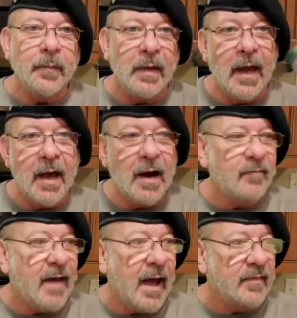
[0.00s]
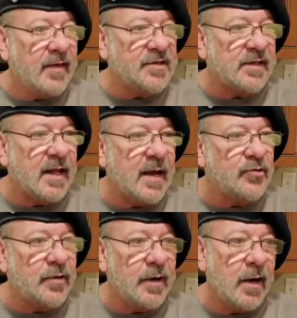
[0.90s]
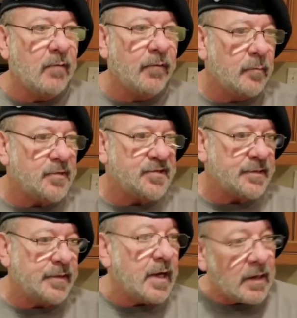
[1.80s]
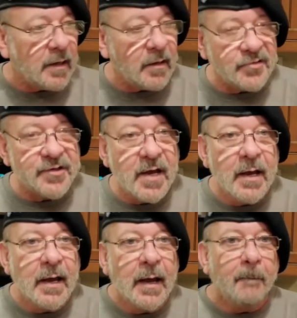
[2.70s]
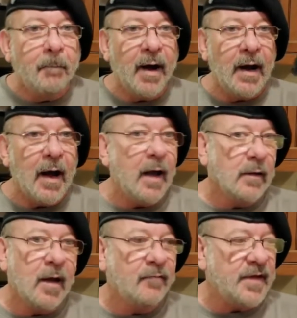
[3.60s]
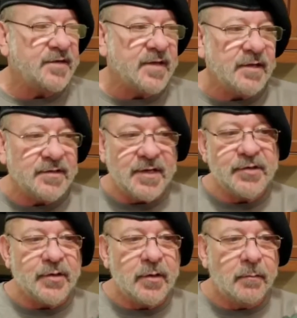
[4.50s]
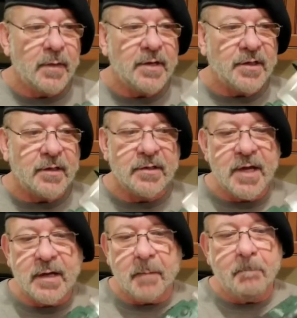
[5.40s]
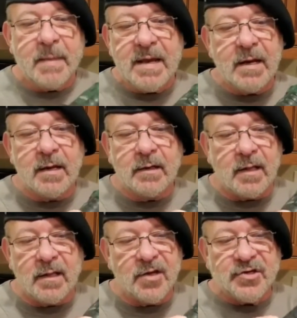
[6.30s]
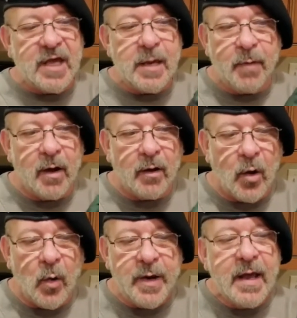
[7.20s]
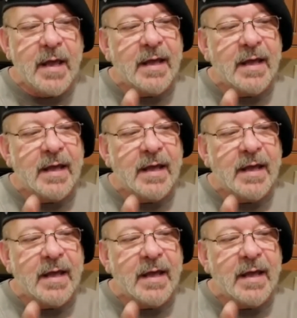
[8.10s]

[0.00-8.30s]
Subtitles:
And I've had this lantern now for a bazillion years, but I love these things. These are meant to take a beating and just keep on going.